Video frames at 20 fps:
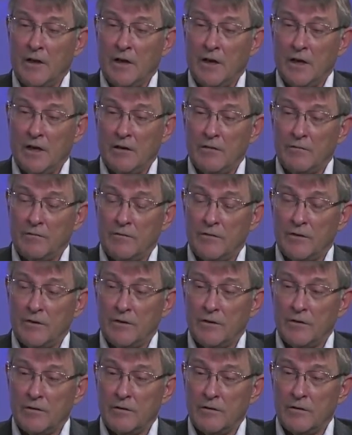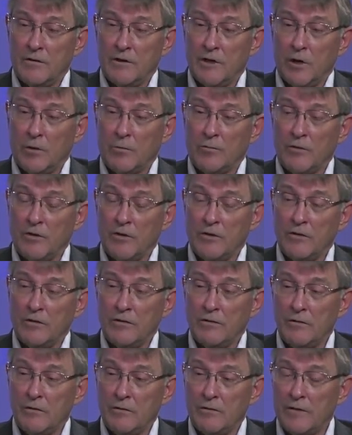I've helped
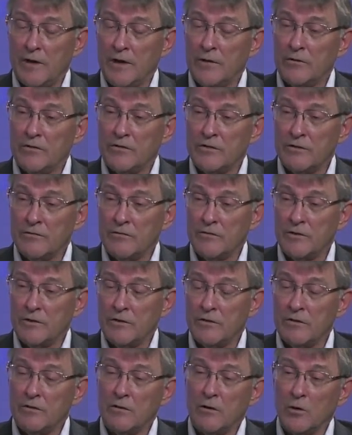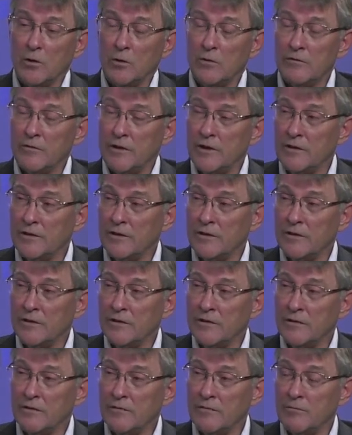the founders of
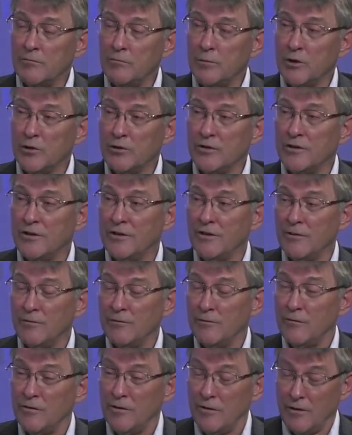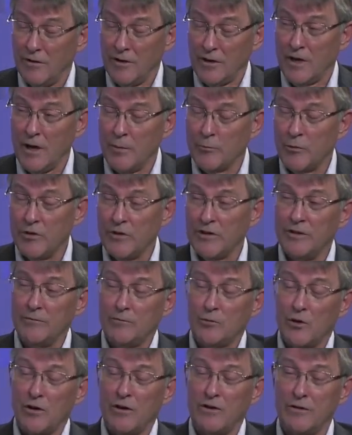Oncoinvent build a company
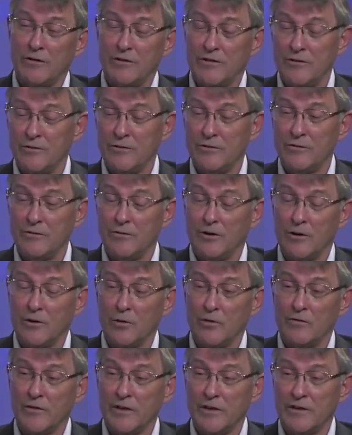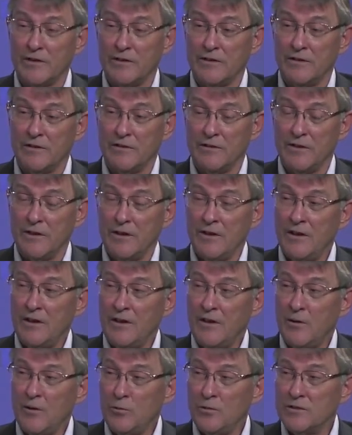prior to Oncoinvent,
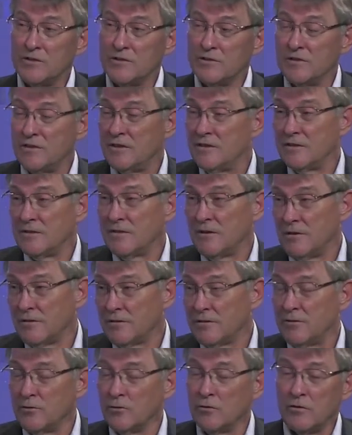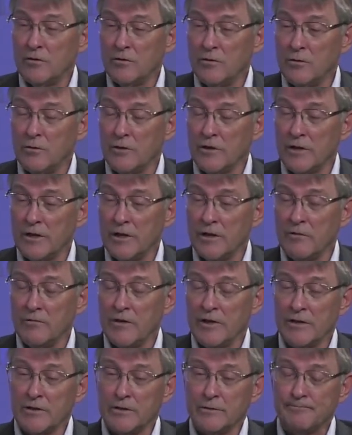which is called Nordic
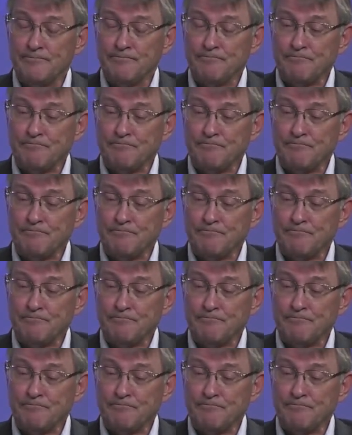Nanovector.